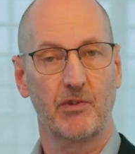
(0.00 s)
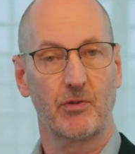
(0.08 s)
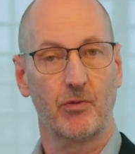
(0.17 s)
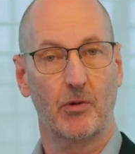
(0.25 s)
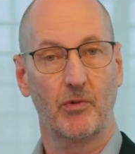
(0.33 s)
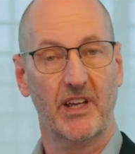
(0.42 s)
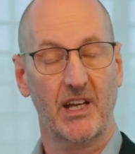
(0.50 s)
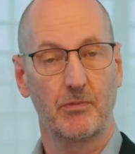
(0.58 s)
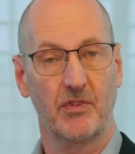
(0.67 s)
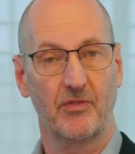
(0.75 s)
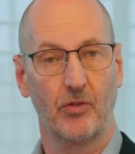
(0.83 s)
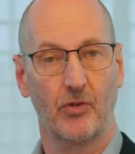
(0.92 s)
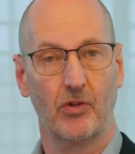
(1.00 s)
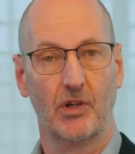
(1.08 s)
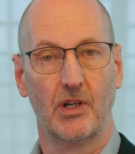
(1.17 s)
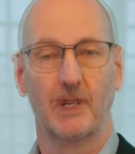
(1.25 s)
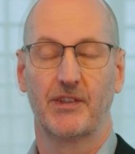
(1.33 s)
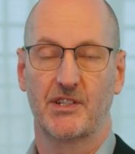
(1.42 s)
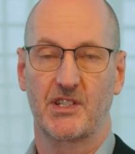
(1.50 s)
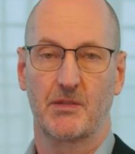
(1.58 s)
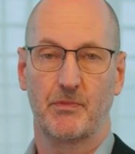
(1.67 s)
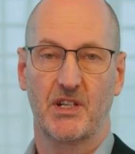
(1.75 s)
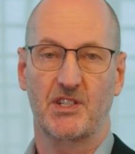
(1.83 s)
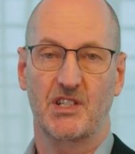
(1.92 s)
with what we had before, this is
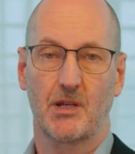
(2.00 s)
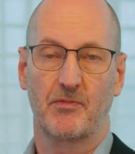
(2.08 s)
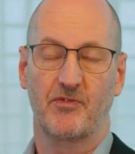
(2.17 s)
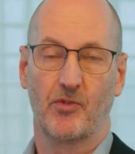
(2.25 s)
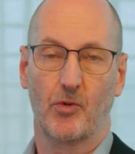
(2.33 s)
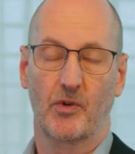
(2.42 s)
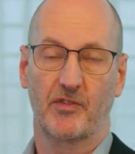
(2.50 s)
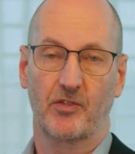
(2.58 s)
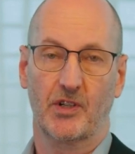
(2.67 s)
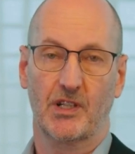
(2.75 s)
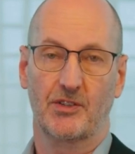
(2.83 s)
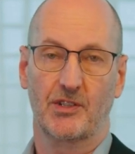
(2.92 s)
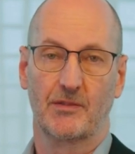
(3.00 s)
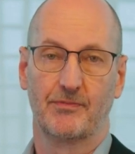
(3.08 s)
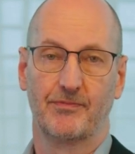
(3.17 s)
a big step forward for us.